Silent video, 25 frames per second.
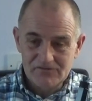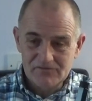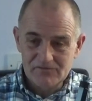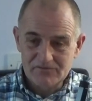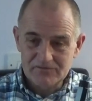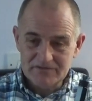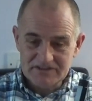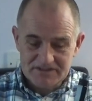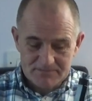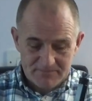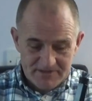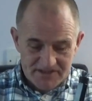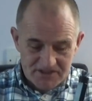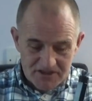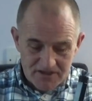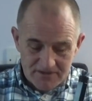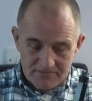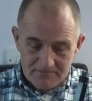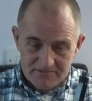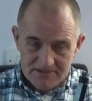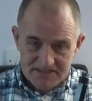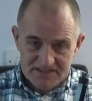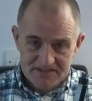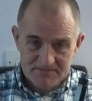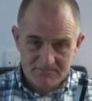especially
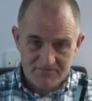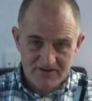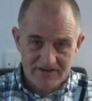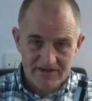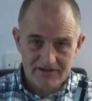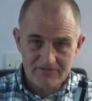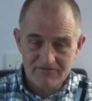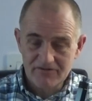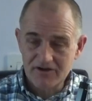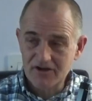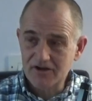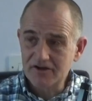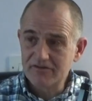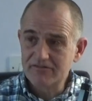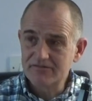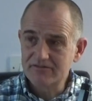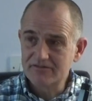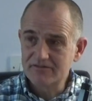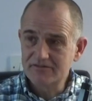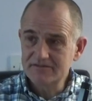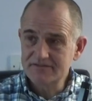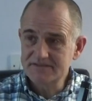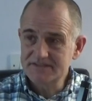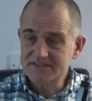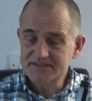with spring
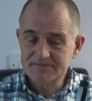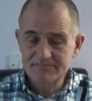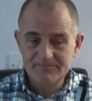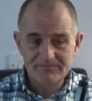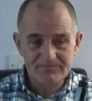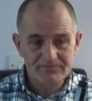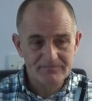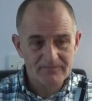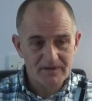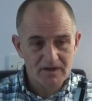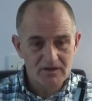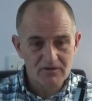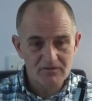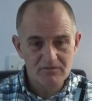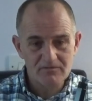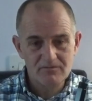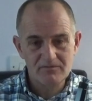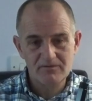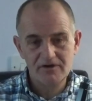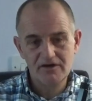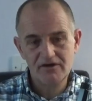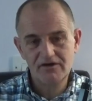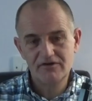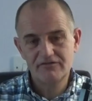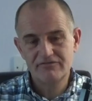rifles,
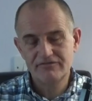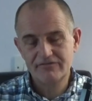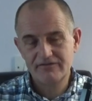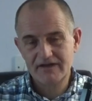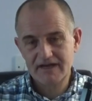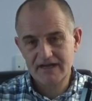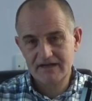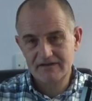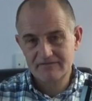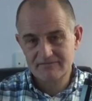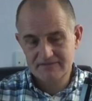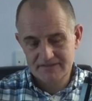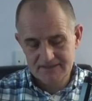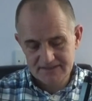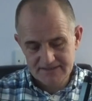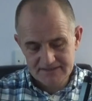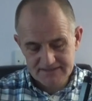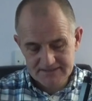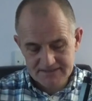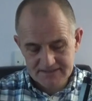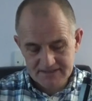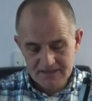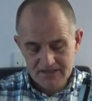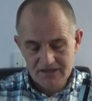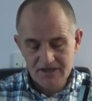what I've found
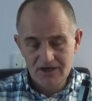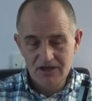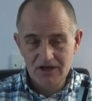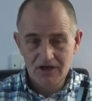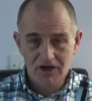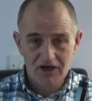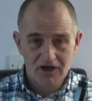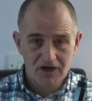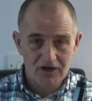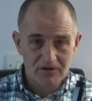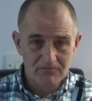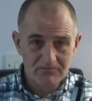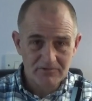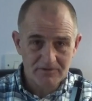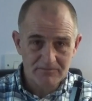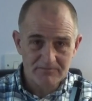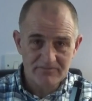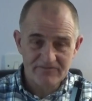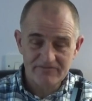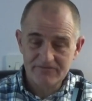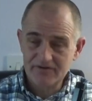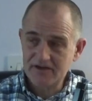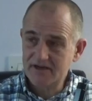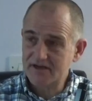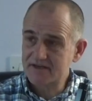is I would
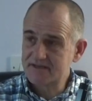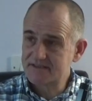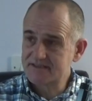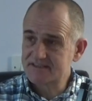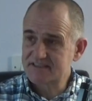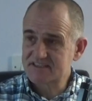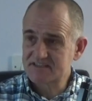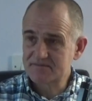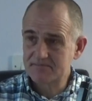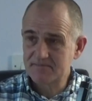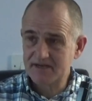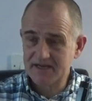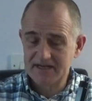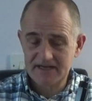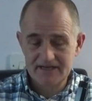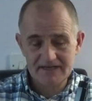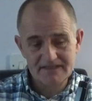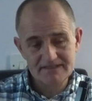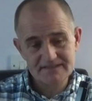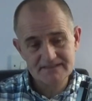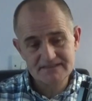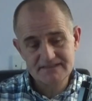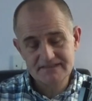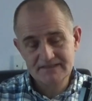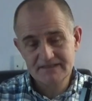prefer to
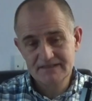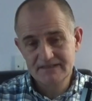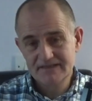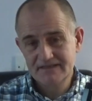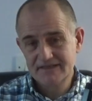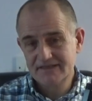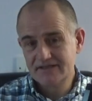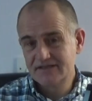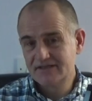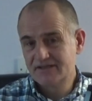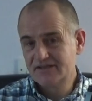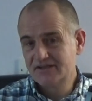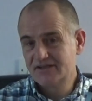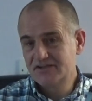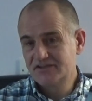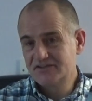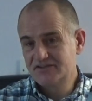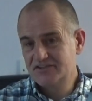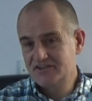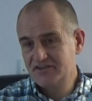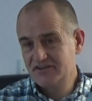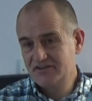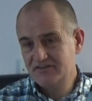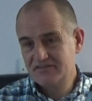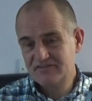spend
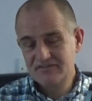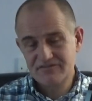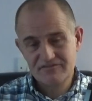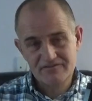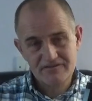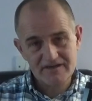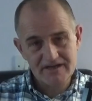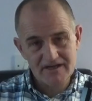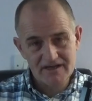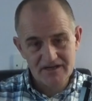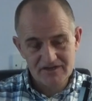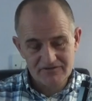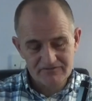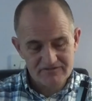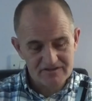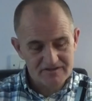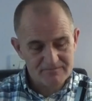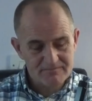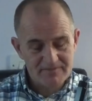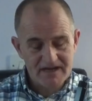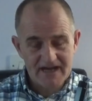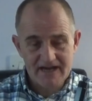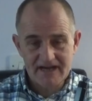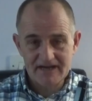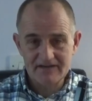£200 to
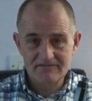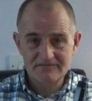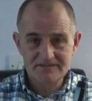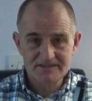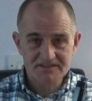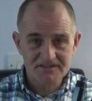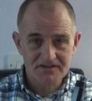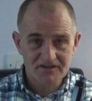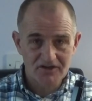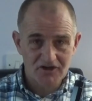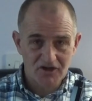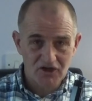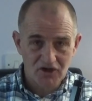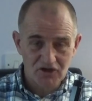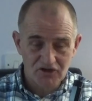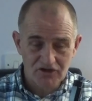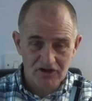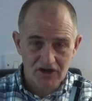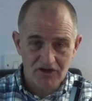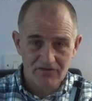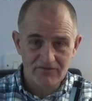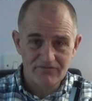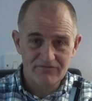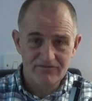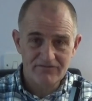£300 on
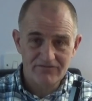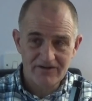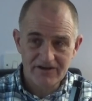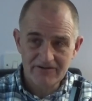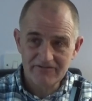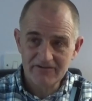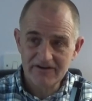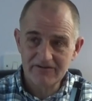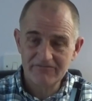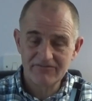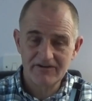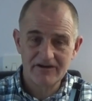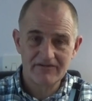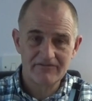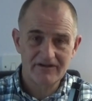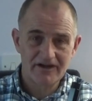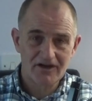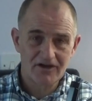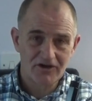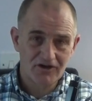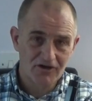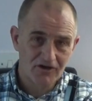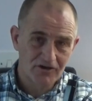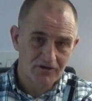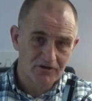a very, very
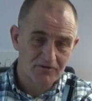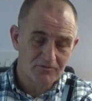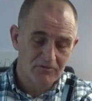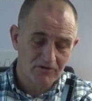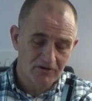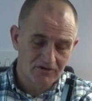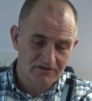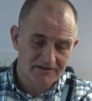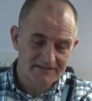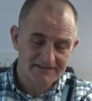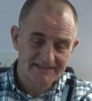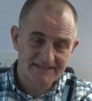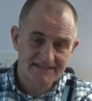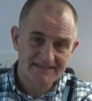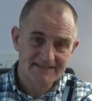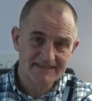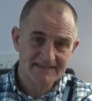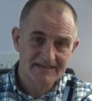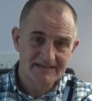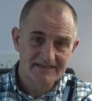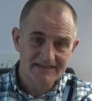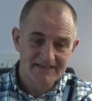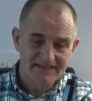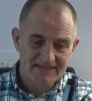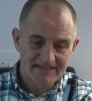high quality
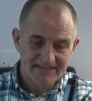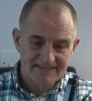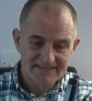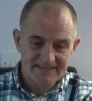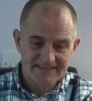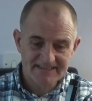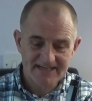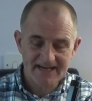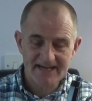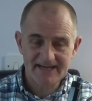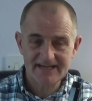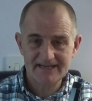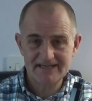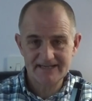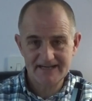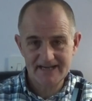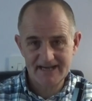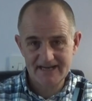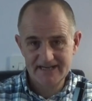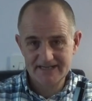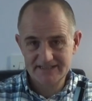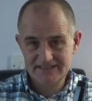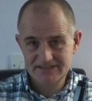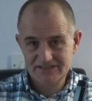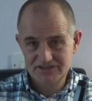second
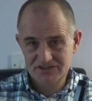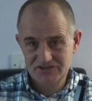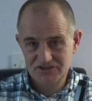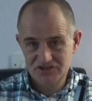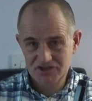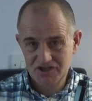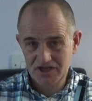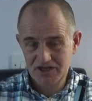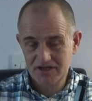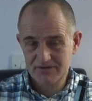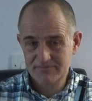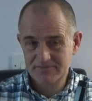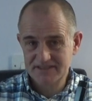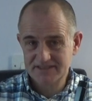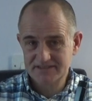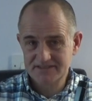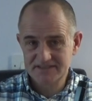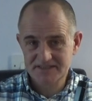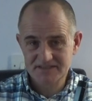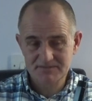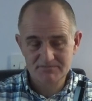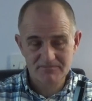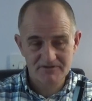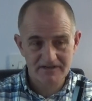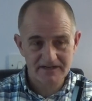hand German
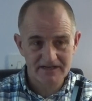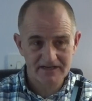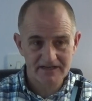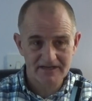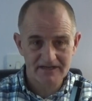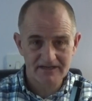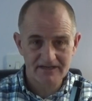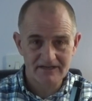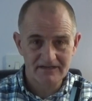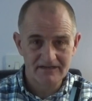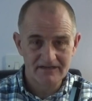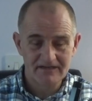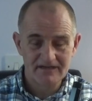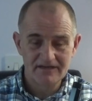Springer